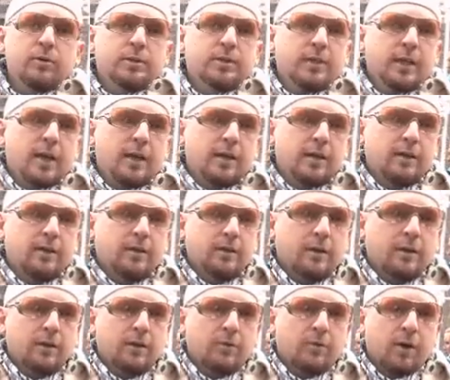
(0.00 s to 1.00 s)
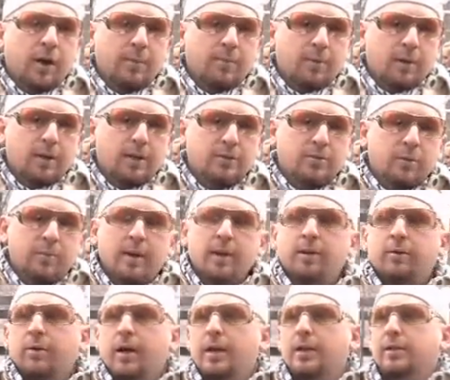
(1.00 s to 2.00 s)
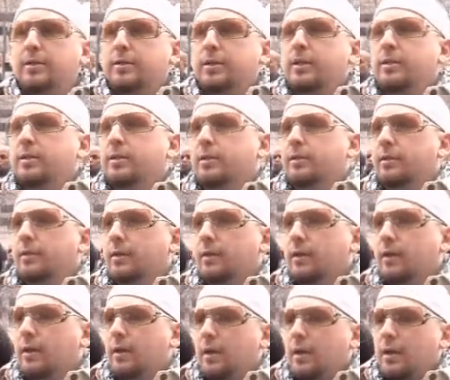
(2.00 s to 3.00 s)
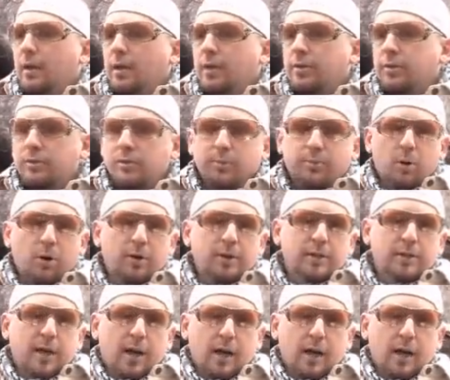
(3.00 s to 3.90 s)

We're standing in the right place. We made the right decision to support this